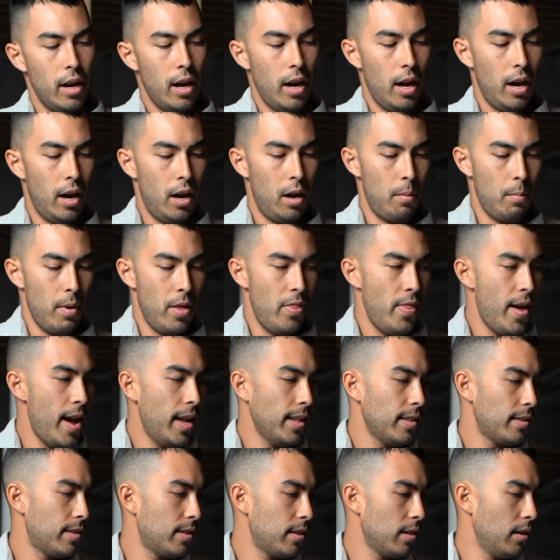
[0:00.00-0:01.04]
Um, and
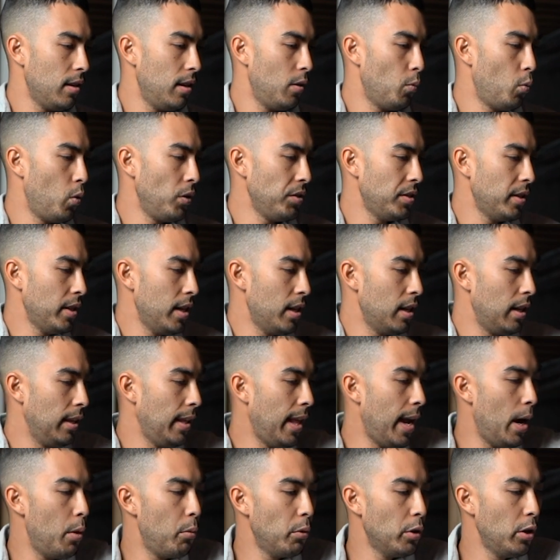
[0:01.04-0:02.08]
that's, once again,
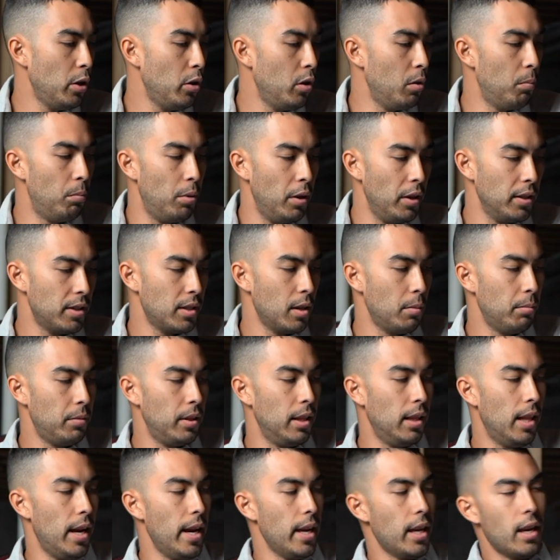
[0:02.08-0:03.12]
allowing you to put
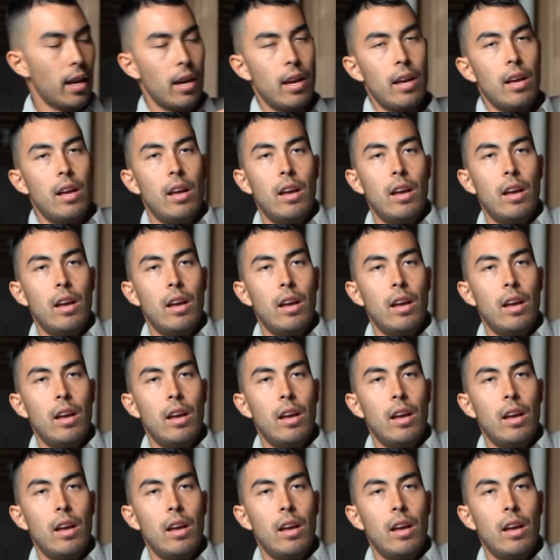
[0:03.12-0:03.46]
something like